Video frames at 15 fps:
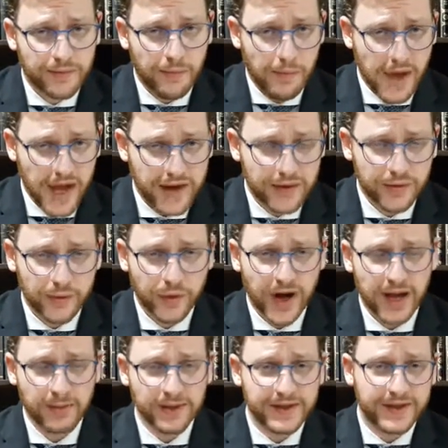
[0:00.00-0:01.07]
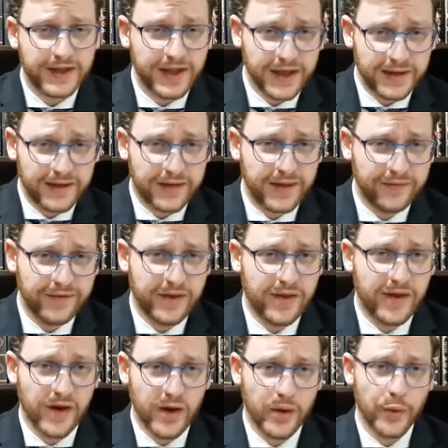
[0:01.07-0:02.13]
men were able to eat,
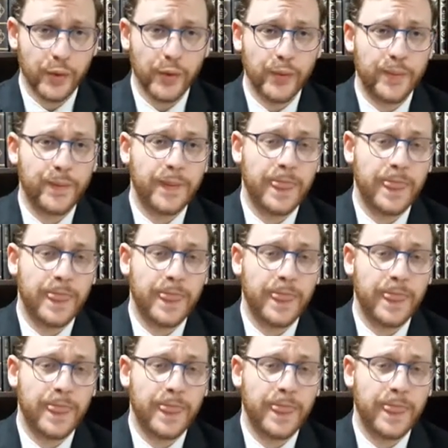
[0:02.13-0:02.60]
even though